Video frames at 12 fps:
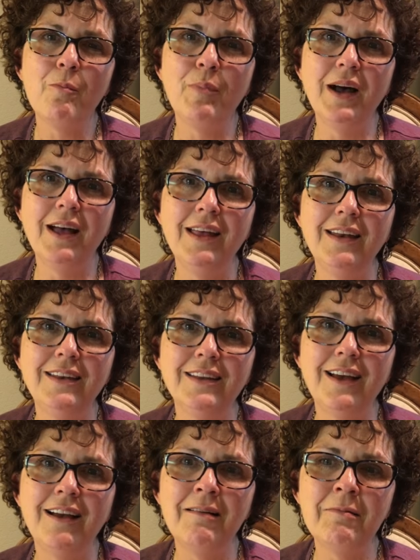But
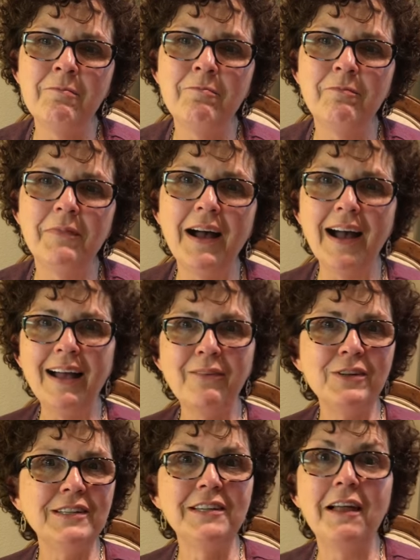um, I
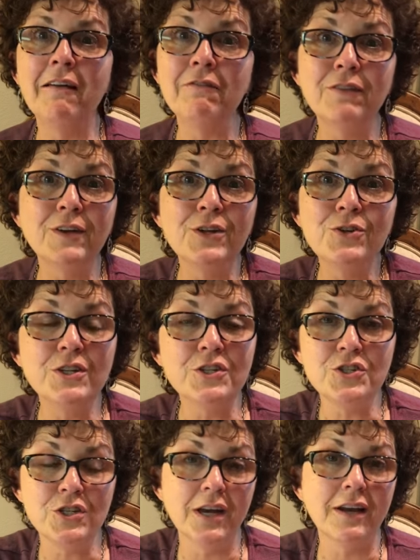would love for you to
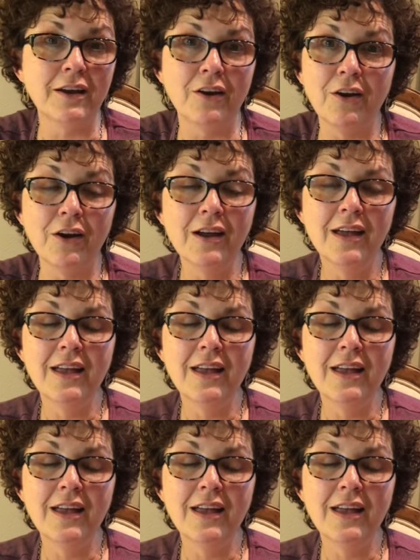share,